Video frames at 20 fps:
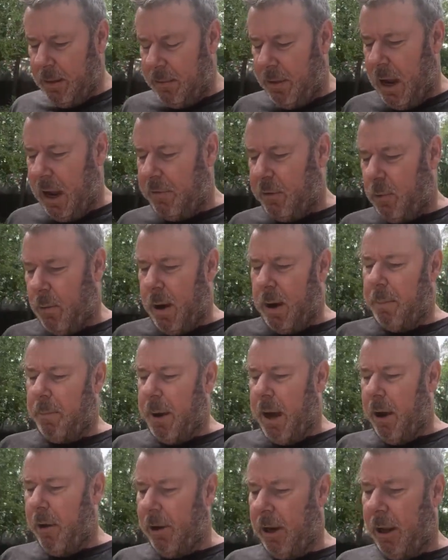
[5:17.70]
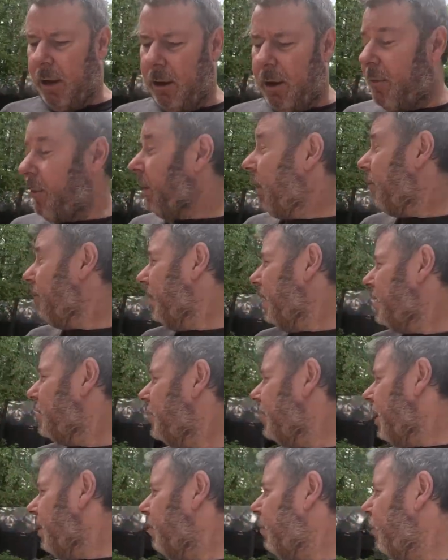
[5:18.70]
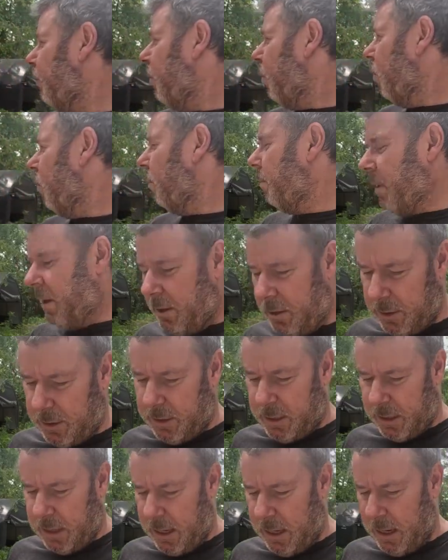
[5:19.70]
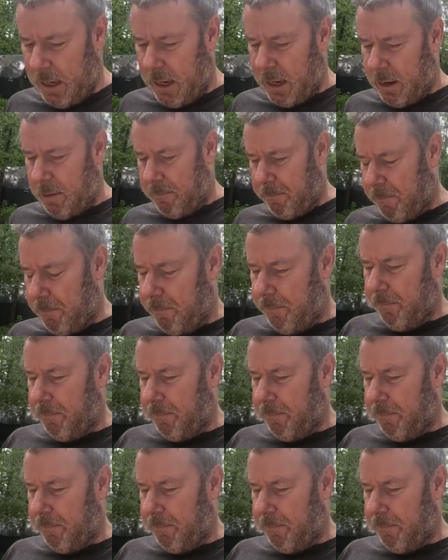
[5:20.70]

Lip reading: They have to run in parallel. I think I've mentioned that before, because the